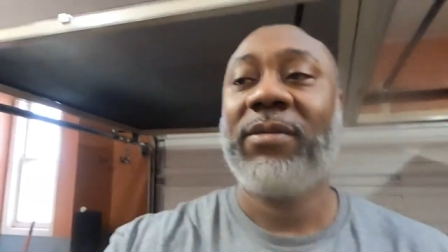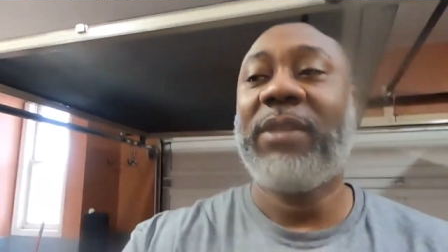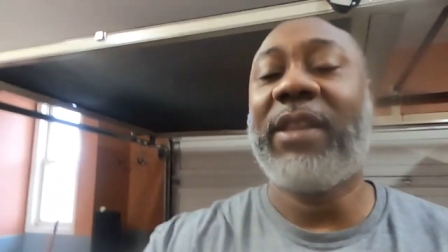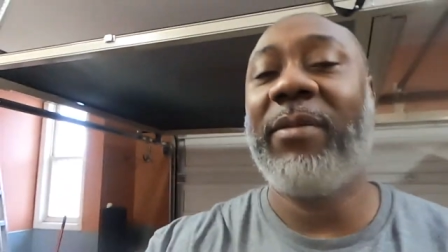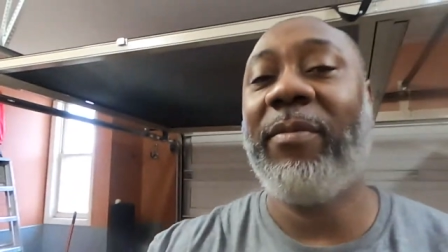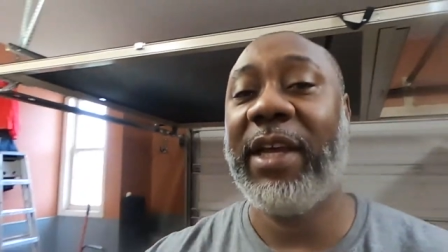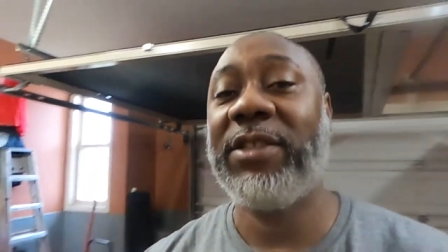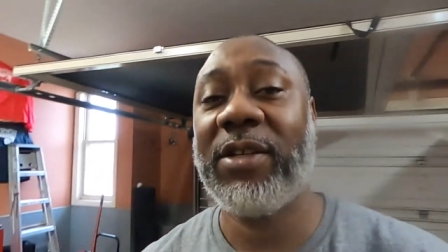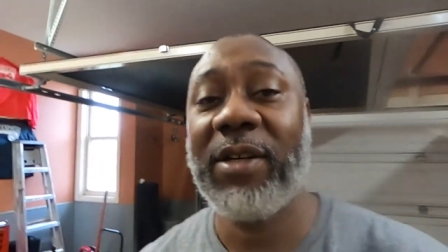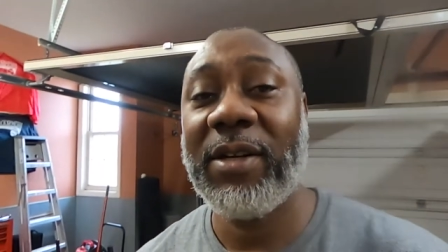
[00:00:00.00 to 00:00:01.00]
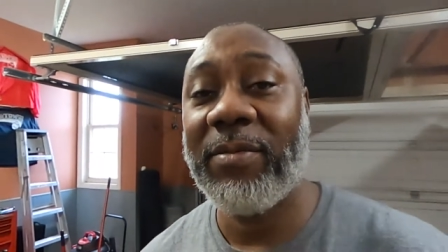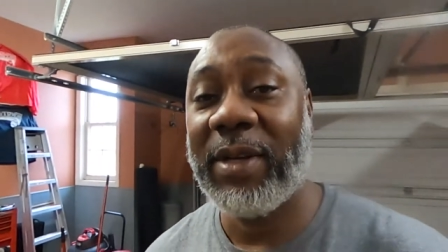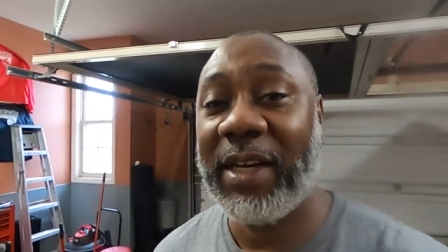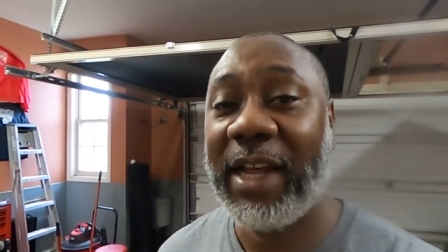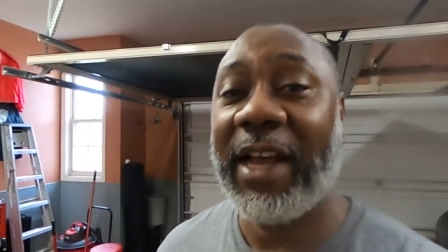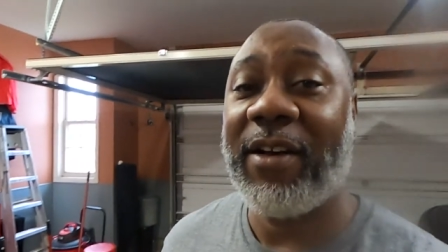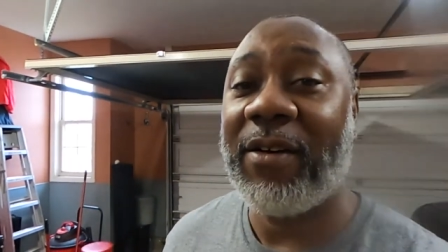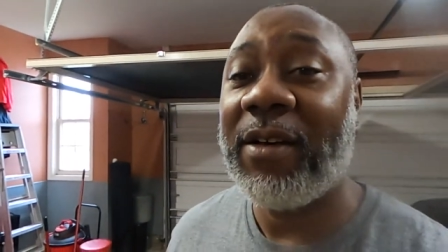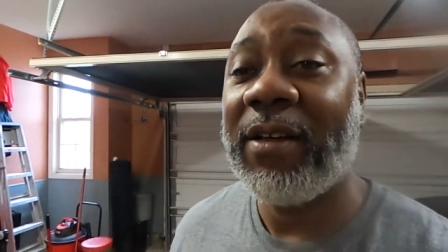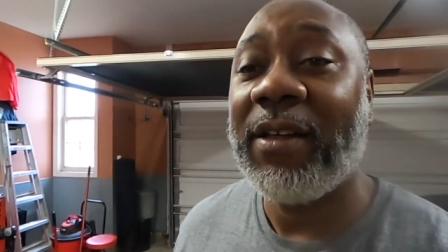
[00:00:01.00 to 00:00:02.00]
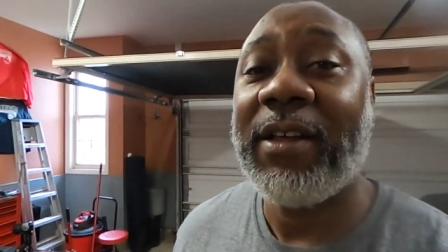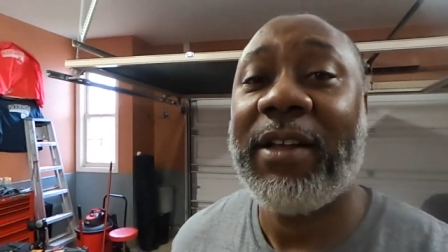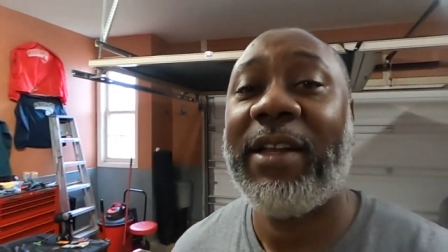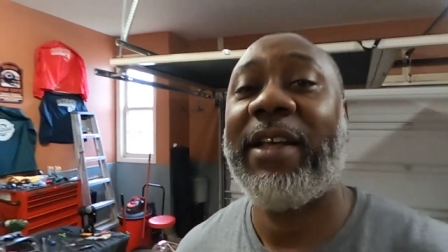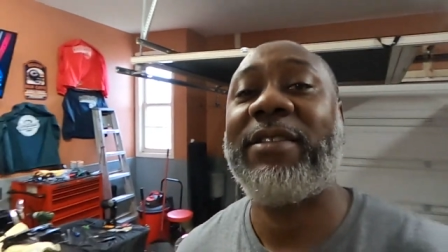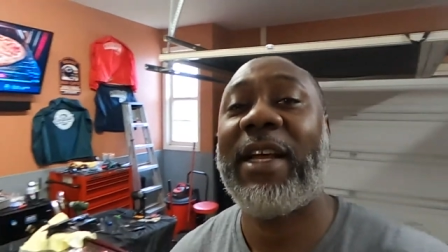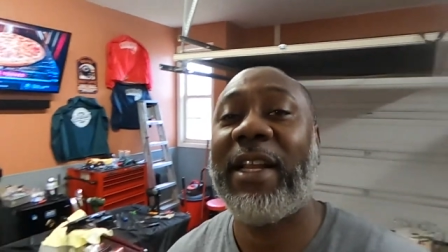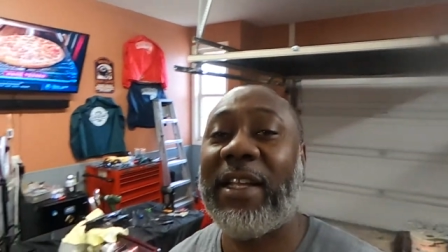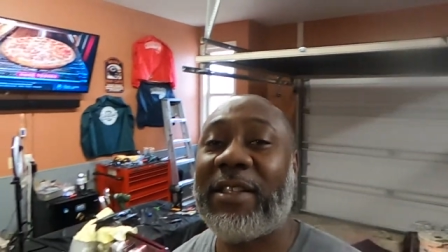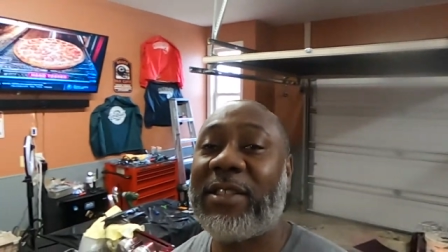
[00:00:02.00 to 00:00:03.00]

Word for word: Nothing major, but now Next, got to get the